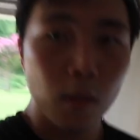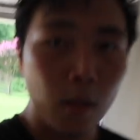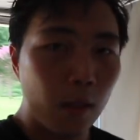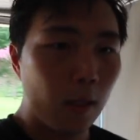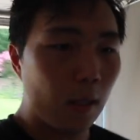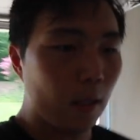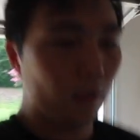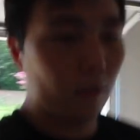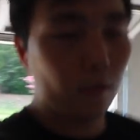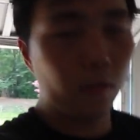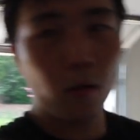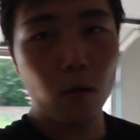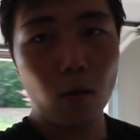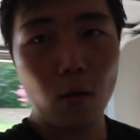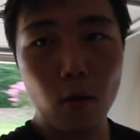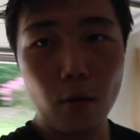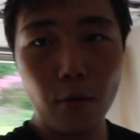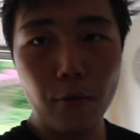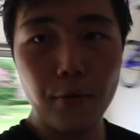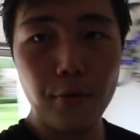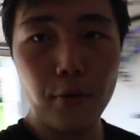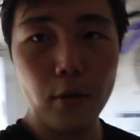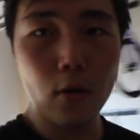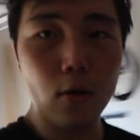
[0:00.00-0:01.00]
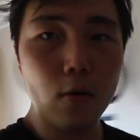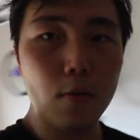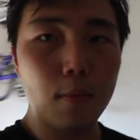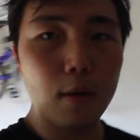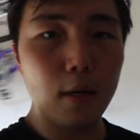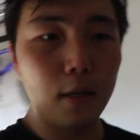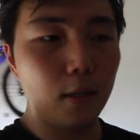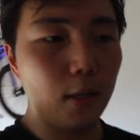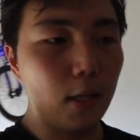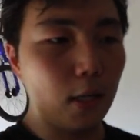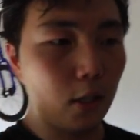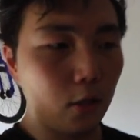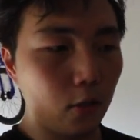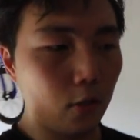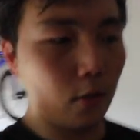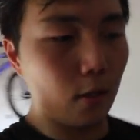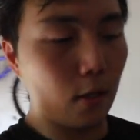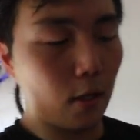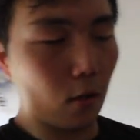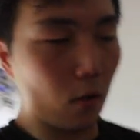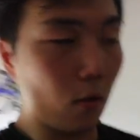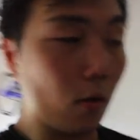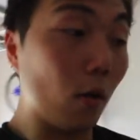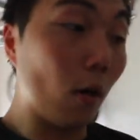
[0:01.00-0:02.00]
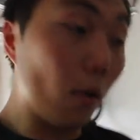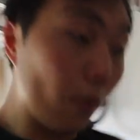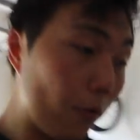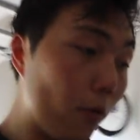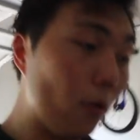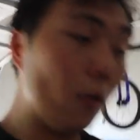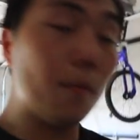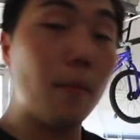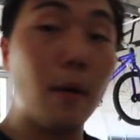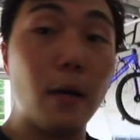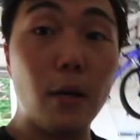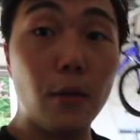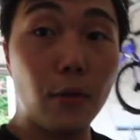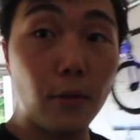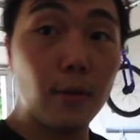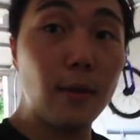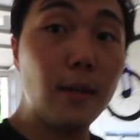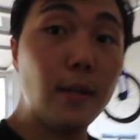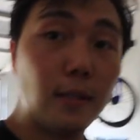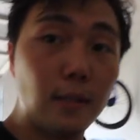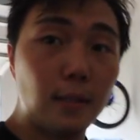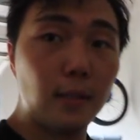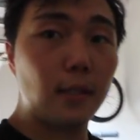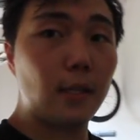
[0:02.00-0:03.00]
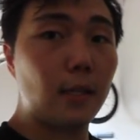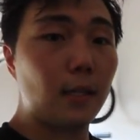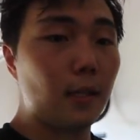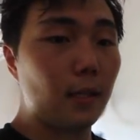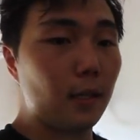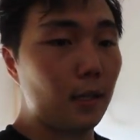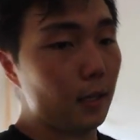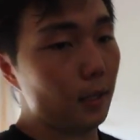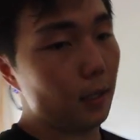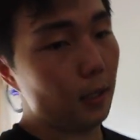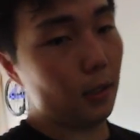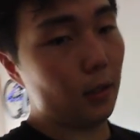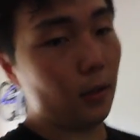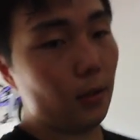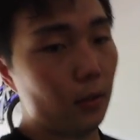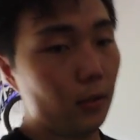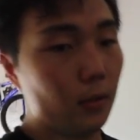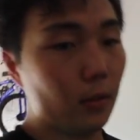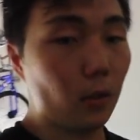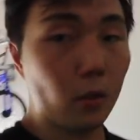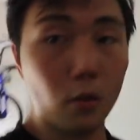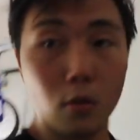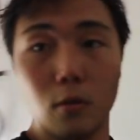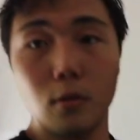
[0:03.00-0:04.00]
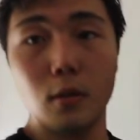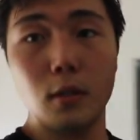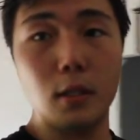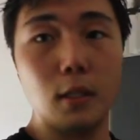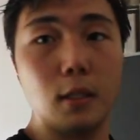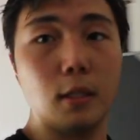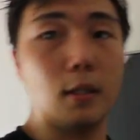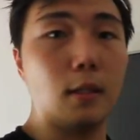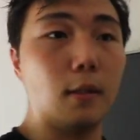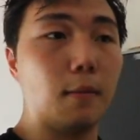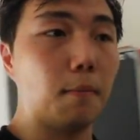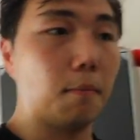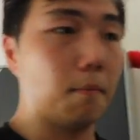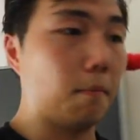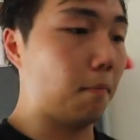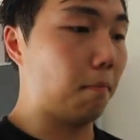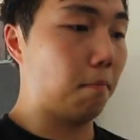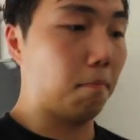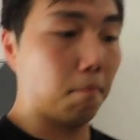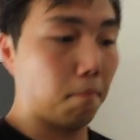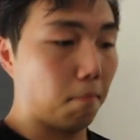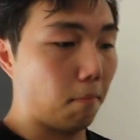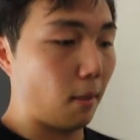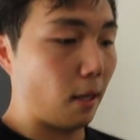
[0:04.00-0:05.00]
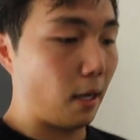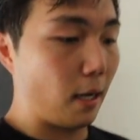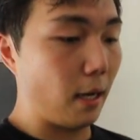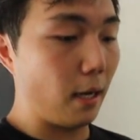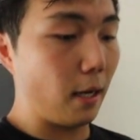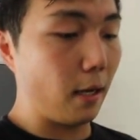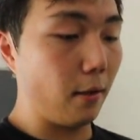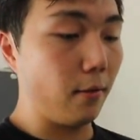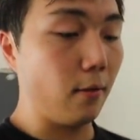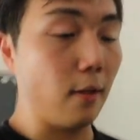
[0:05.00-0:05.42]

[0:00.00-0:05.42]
yeah, so although my ethnicity is Korean, my